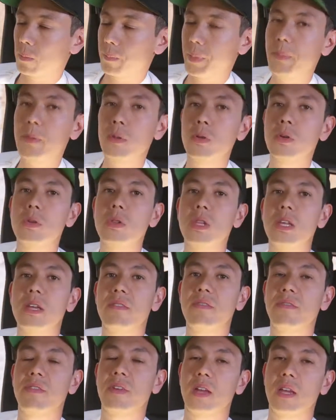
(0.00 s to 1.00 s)
People who
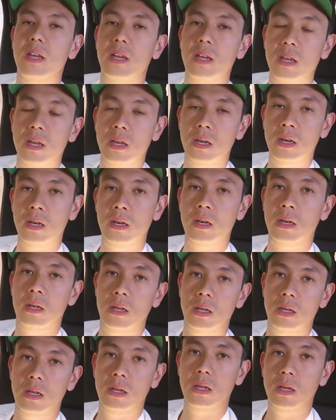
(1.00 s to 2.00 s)
live in
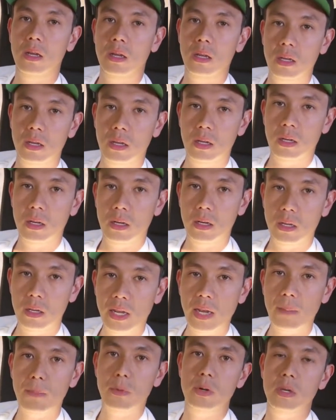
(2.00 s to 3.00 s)

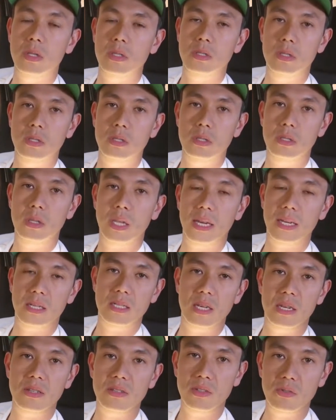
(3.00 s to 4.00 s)
neighborhoods like
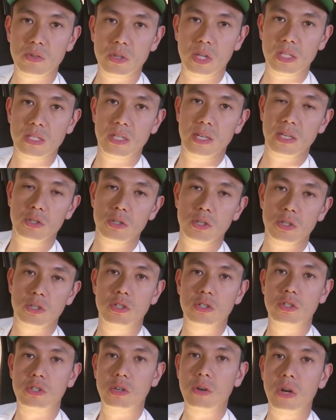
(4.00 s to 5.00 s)
South Central Los Angeles
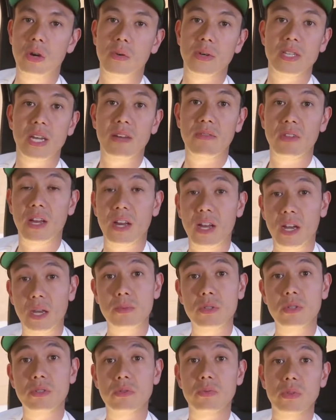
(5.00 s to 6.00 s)
don't always have a lot of
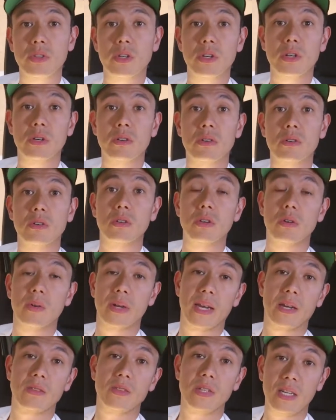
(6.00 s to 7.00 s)
options when they're
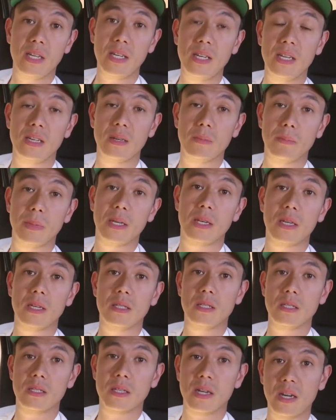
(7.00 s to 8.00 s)
going out to eat
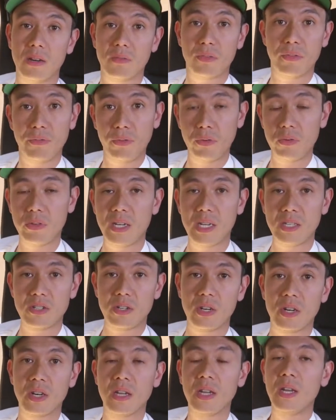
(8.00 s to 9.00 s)
because it's kind of a food
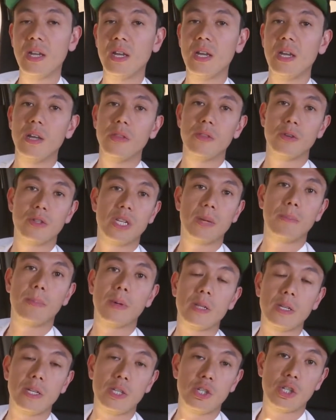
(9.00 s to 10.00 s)
desert. There's
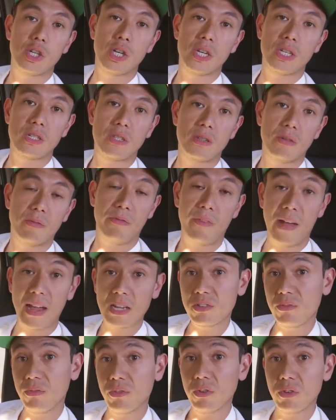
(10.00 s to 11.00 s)
typically just
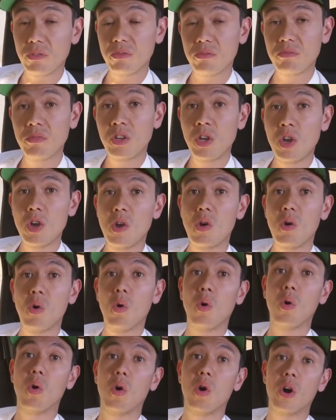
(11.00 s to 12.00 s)
fast food
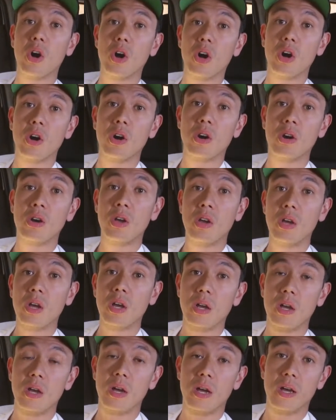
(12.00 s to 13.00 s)
or
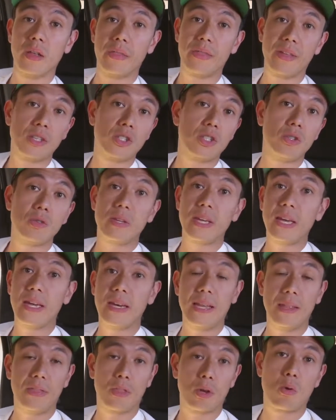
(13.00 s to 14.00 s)
things you
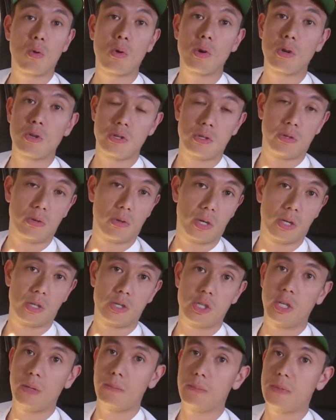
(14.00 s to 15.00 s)
get at the corner store,
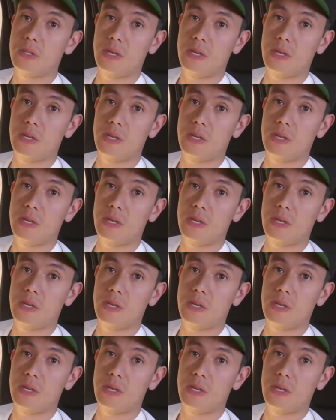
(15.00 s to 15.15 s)
chips,